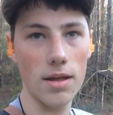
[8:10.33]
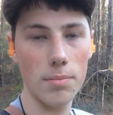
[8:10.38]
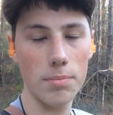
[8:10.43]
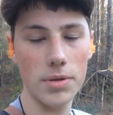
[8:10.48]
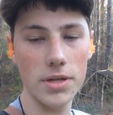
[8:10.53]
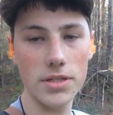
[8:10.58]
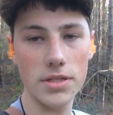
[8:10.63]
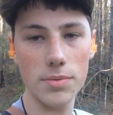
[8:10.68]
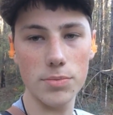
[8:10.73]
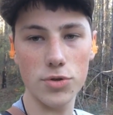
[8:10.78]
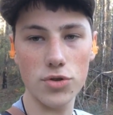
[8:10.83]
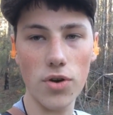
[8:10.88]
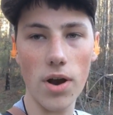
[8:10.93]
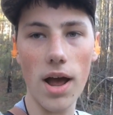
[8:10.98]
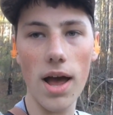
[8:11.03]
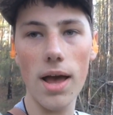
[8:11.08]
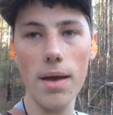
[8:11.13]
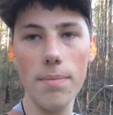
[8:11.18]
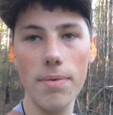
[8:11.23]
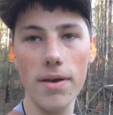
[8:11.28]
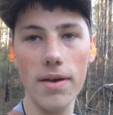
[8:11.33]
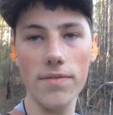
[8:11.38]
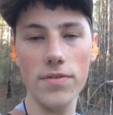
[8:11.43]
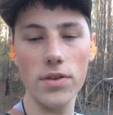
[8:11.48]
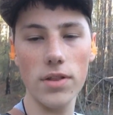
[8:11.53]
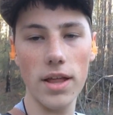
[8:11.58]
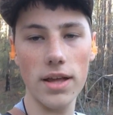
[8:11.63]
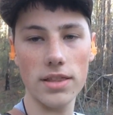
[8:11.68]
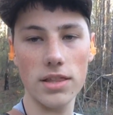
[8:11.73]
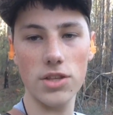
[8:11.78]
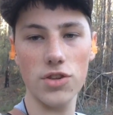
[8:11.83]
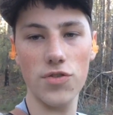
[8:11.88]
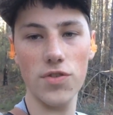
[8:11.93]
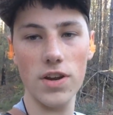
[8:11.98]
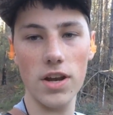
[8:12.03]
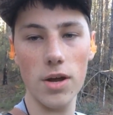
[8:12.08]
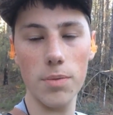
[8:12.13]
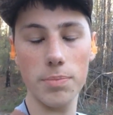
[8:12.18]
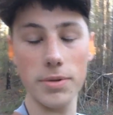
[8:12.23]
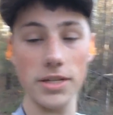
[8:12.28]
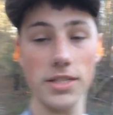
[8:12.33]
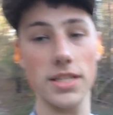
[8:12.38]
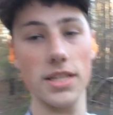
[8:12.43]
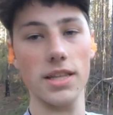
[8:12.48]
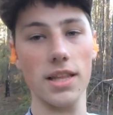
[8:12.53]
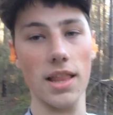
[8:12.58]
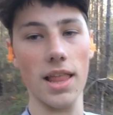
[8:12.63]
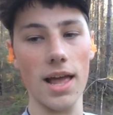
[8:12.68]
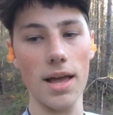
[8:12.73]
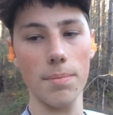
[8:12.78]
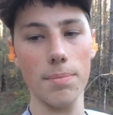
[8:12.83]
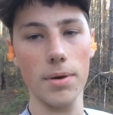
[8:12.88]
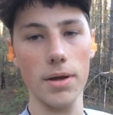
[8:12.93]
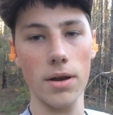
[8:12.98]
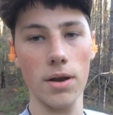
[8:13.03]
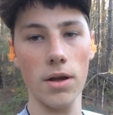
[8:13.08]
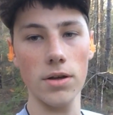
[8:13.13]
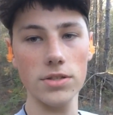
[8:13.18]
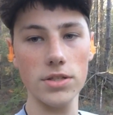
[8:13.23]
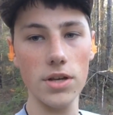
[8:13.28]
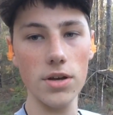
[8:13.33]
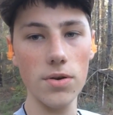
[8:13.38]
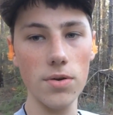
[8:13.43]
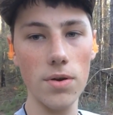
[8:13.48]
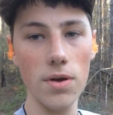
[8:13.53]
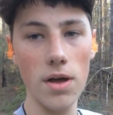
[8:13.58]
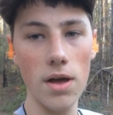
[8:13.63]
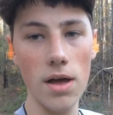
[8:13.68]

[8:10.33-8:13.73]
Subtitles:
please subscribe. If you like this video, please hit the like button also.